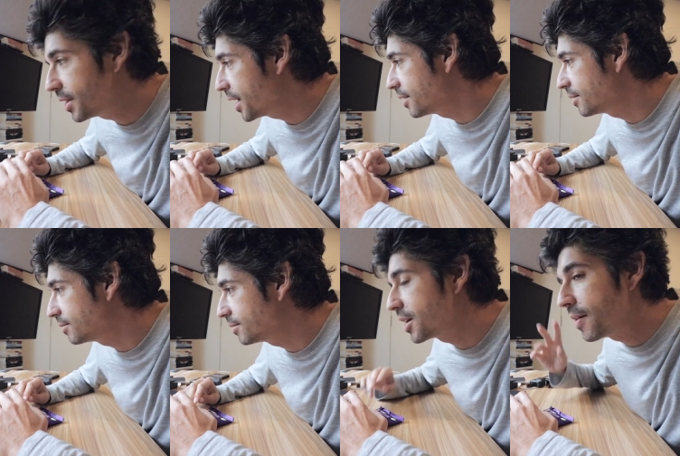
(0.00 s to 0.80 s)

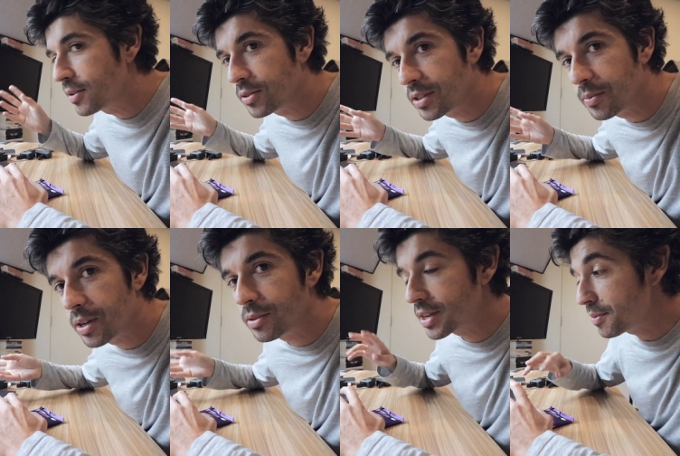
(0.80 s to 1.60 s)
then go out and do
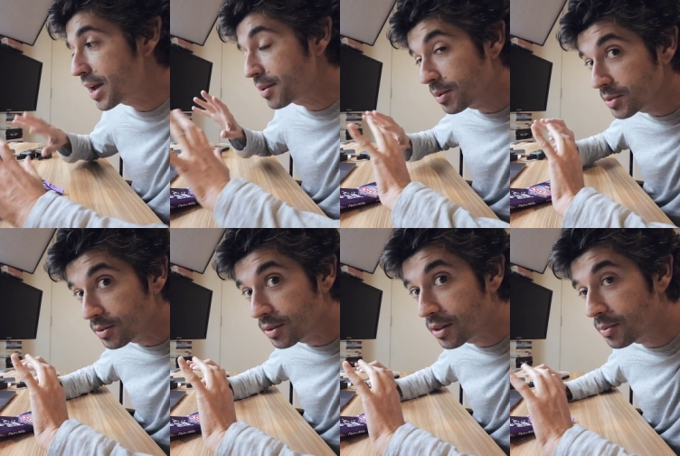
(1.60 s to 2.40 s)
something else, come back, maybe
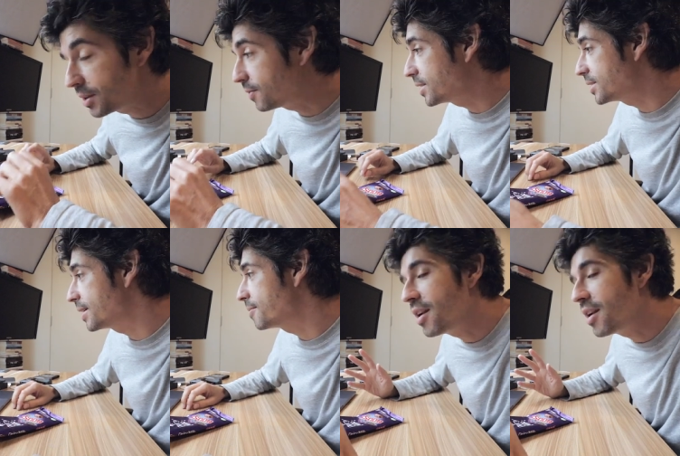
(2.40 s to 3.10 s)
do another bit of editing.